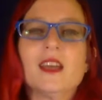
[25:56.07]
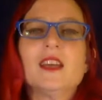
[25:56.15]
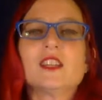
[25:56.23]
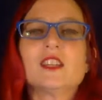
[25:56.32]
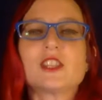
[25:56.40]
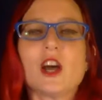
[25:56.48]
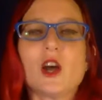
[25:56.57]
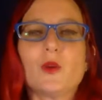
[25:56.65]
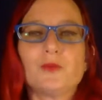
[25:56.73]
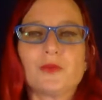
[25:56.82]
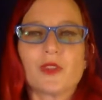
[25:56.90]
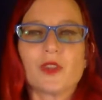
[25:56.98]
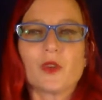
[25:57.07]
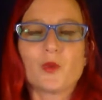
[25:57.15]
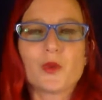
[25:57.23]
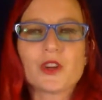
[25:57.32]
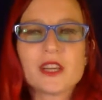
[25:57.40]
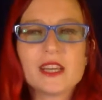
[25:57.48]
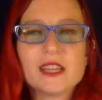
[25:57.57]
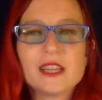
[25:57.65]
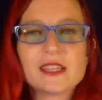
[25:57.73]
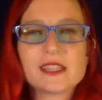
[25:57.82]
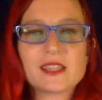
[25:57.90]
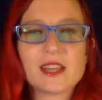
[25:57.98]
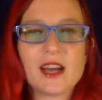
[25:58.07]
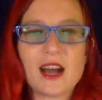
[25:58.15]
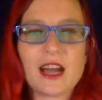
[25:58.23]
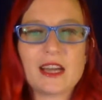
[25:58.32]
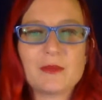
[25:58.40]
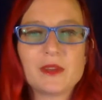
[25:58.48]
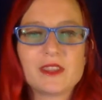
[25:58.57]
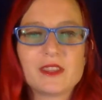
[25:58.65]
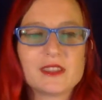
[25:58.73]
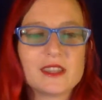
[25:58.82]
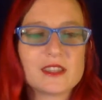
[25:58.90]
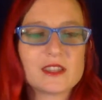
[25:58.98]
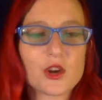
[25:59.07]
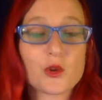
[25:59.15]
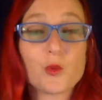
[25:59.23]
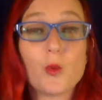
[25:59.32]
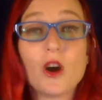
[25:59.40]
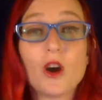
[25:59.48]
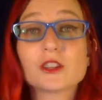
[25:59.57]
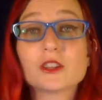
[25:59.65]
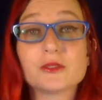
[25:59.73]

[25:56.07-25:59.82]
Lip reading: So we're in this time. This is our water